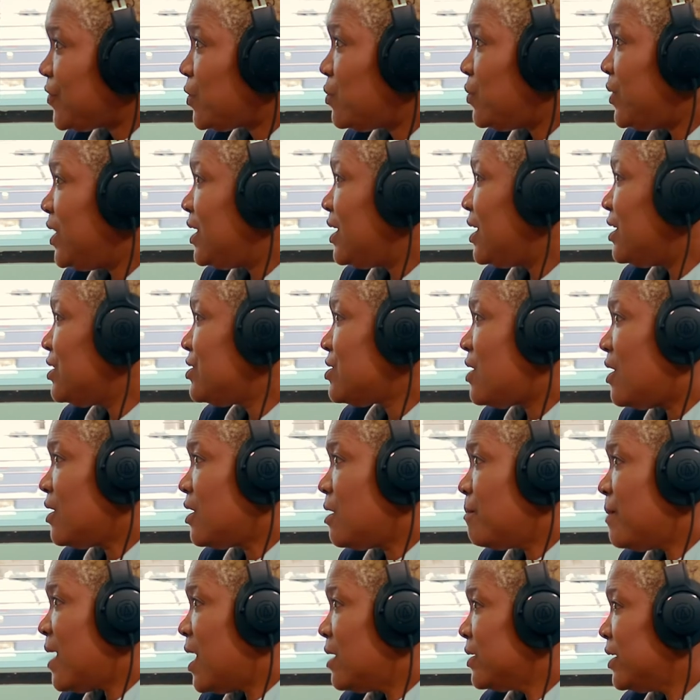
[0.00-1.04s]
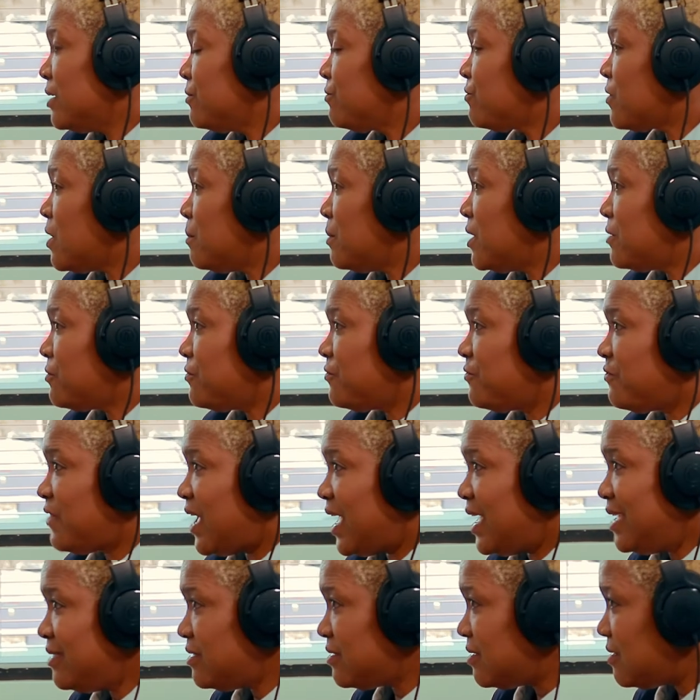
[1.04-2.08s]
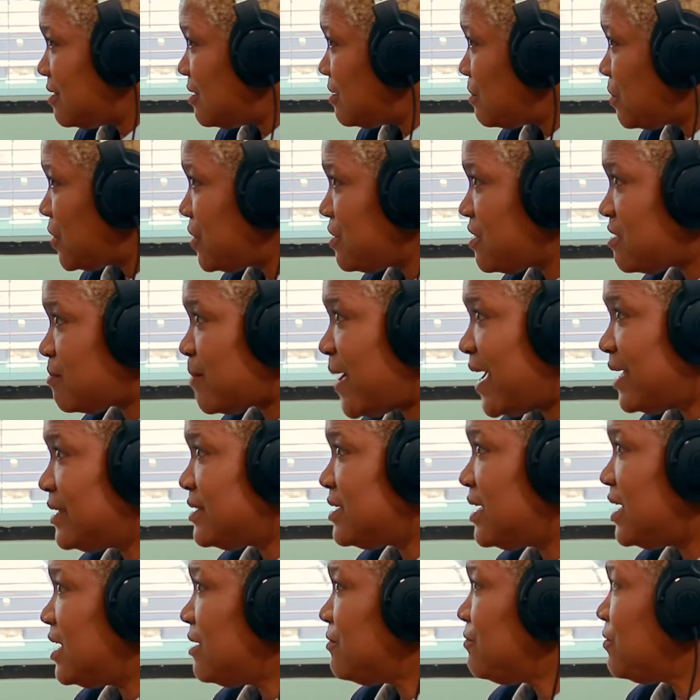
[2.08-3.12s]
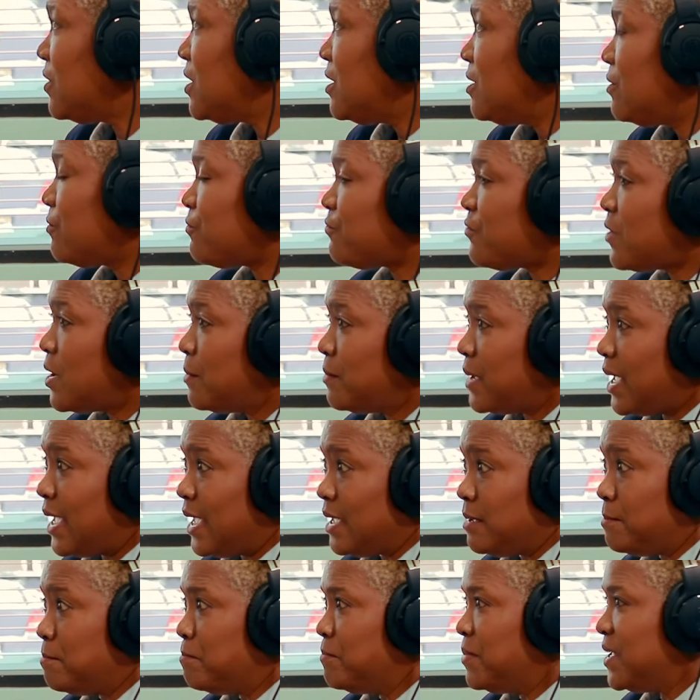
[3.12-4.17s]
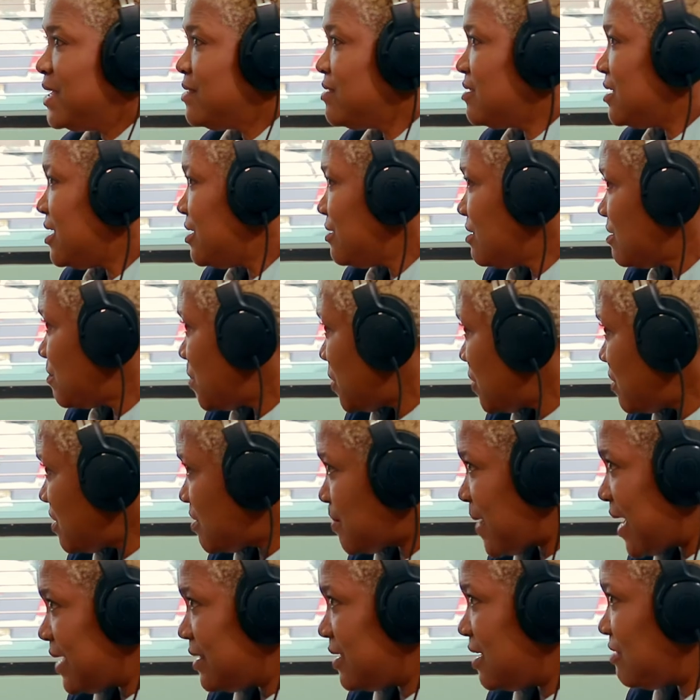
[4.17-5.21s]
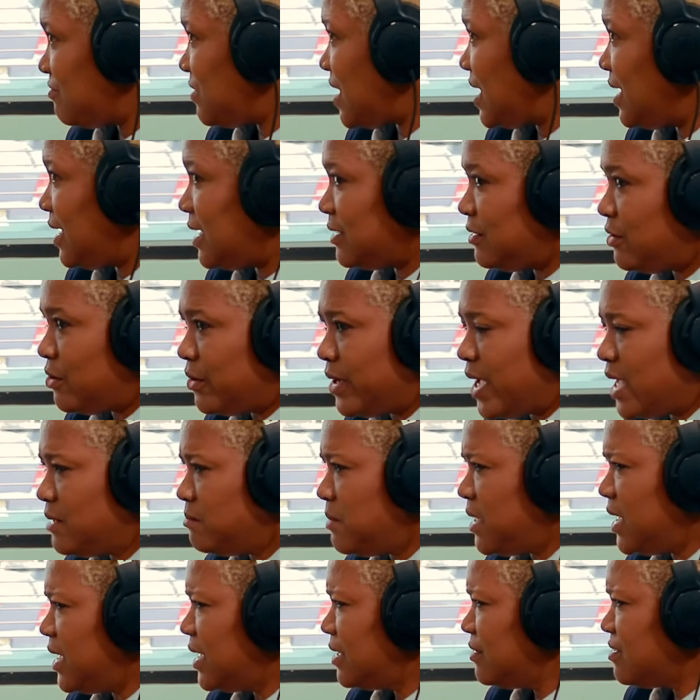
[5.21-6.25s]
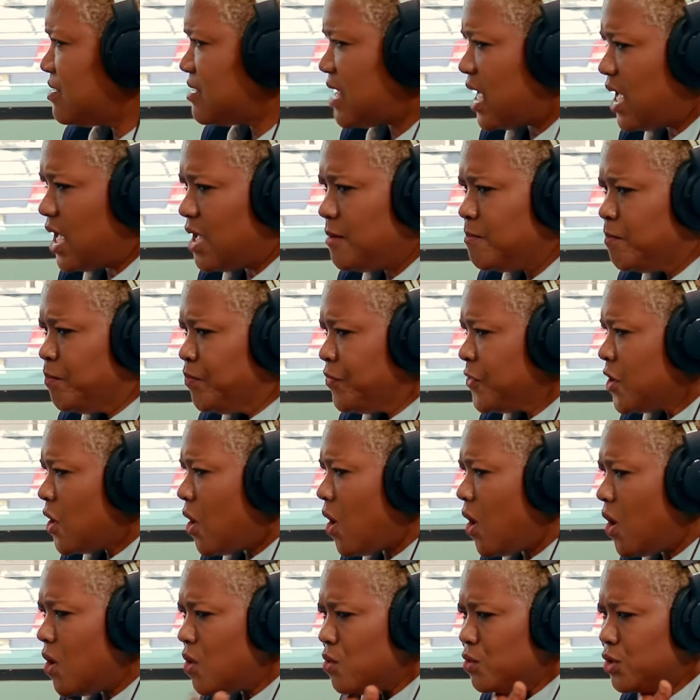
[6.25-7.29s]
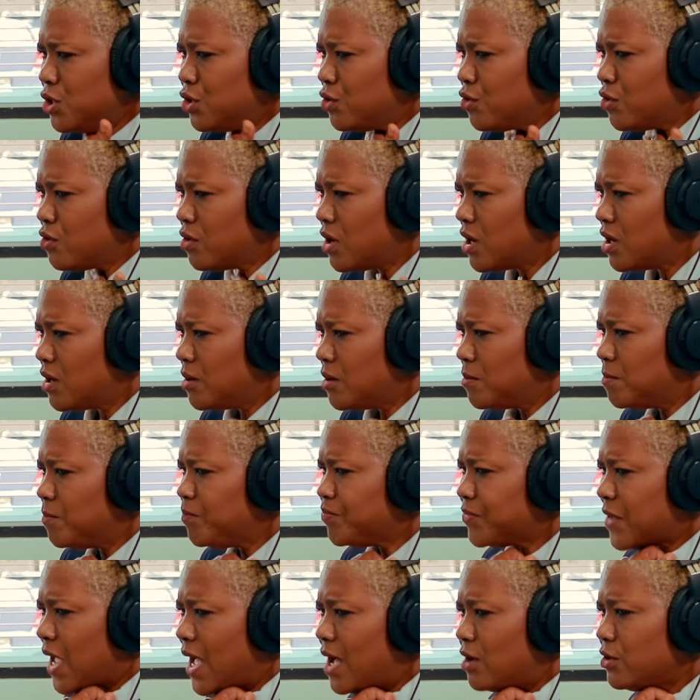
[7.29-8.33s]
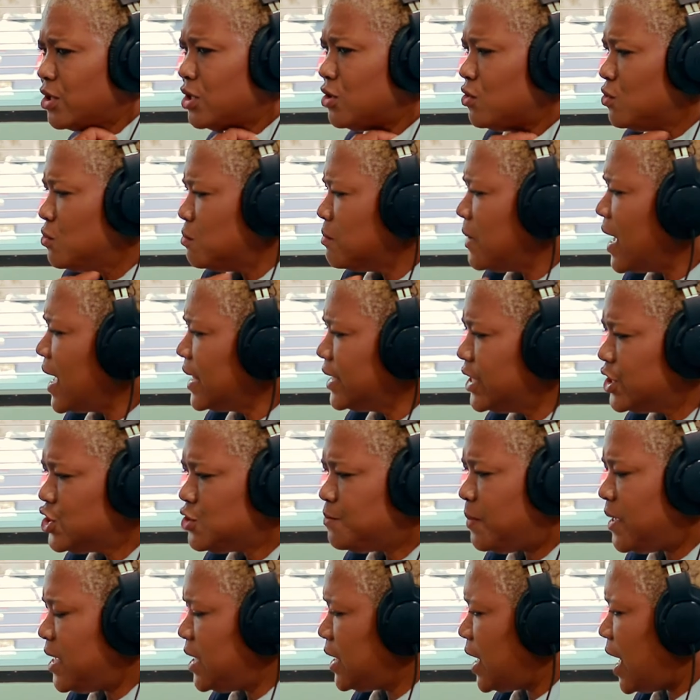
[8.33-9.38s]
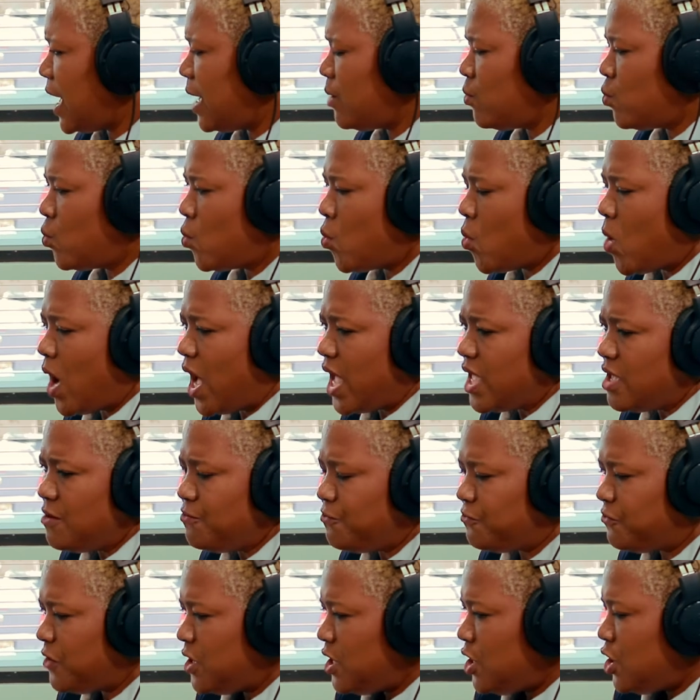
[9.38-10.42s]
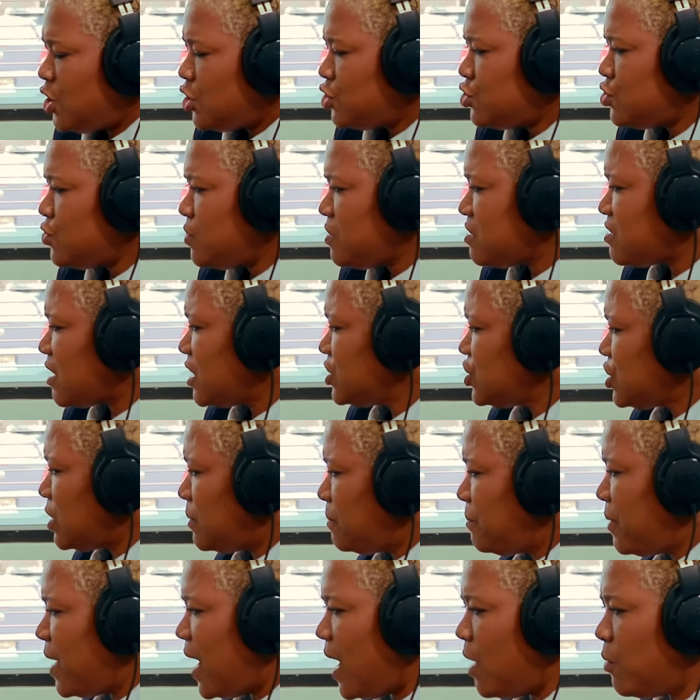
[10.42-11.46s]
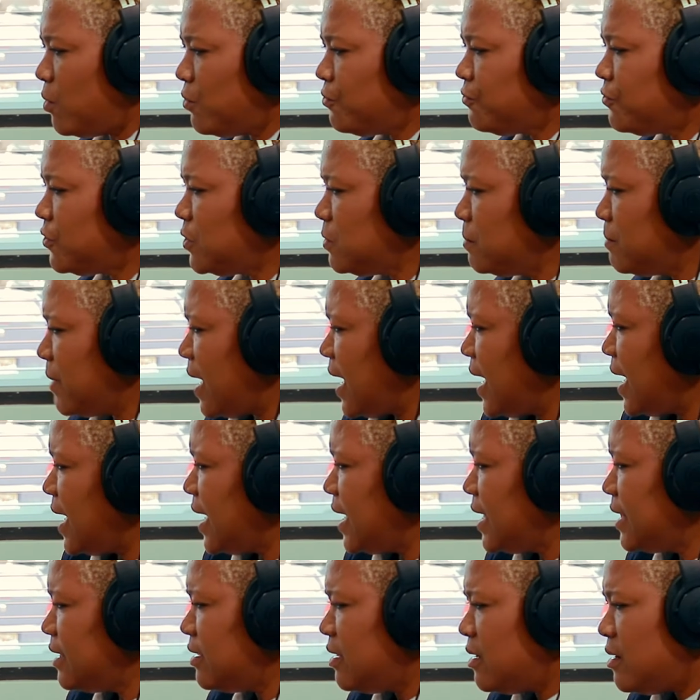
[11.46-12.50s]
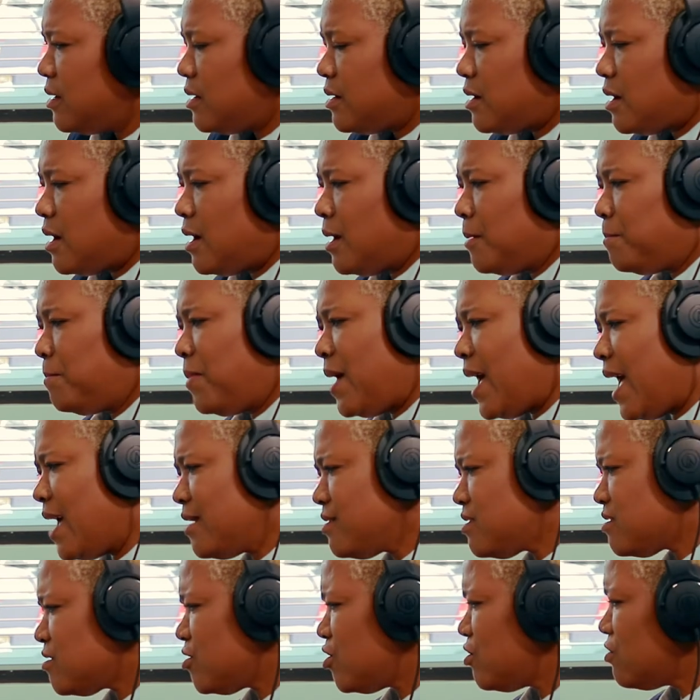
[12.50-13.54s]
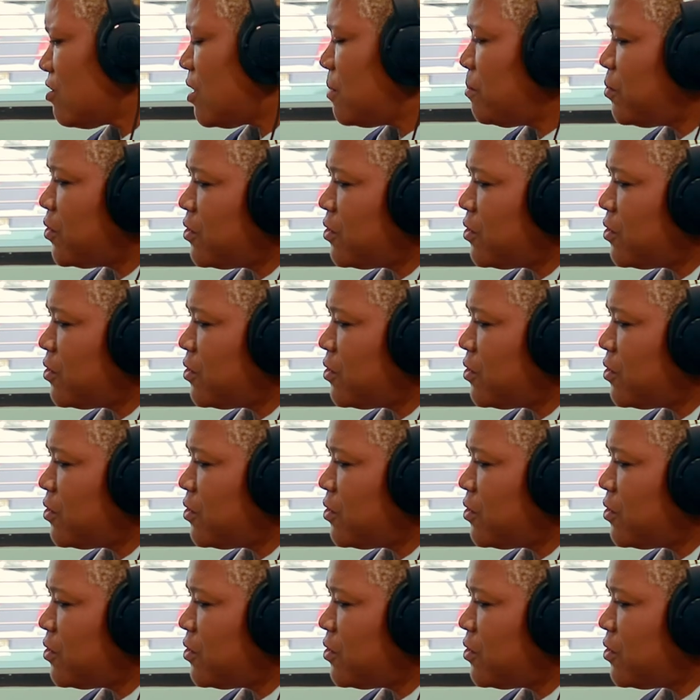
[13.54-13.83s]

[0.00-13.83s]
We can talk about it from a faith perspective, from a business perspective. They can look at me and say, "Oh, you're um how do you manage being a wife to such a powerful man, a pastor, a mm.